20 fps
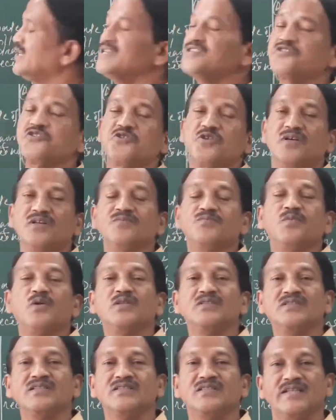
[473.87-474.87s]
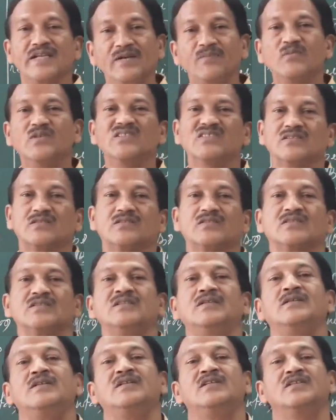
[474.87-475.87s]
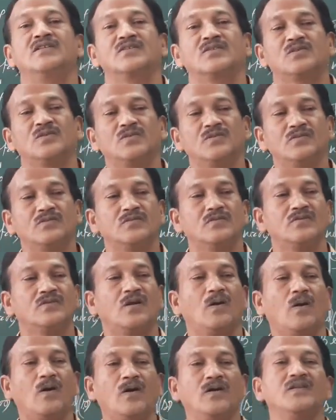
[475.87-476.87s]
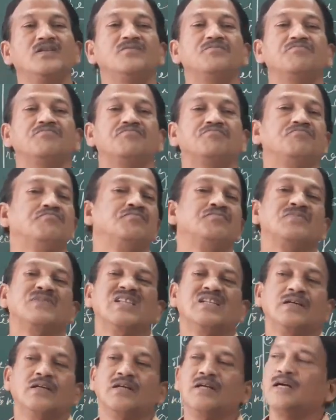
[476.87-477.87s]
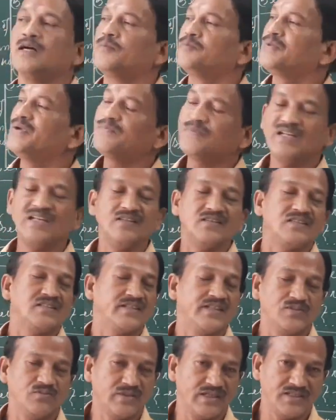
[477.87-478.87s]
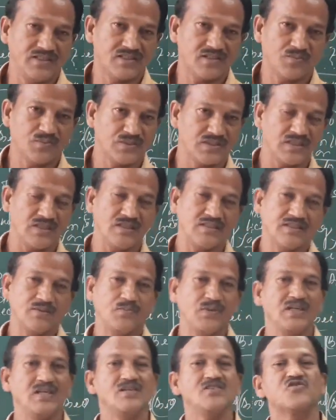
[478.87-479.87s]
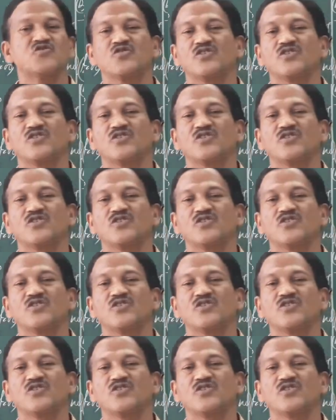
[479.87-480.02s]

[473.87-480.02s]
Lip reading: is drawn for the 3 months. So on 15th January, suppose the bill is